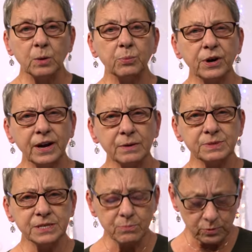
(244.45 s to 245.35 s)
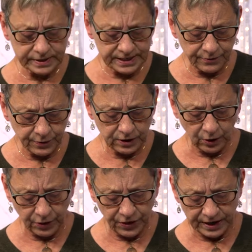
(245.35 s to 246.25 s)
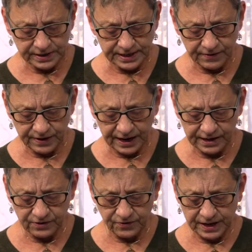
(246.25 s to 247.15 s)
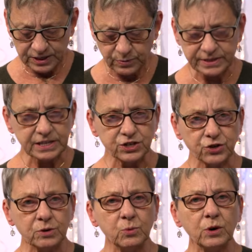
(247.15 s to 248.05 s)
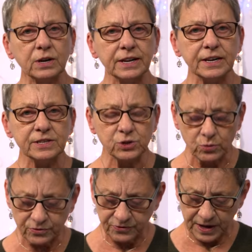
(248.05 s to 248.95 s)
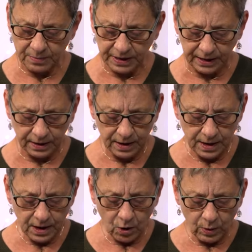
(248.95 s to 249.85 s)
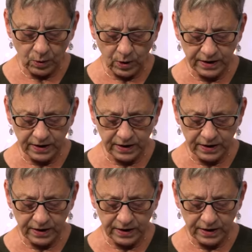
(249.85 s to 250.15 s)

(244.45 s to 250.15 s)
Perhaps the most difficult things David had to face was the turmoil in his own family, when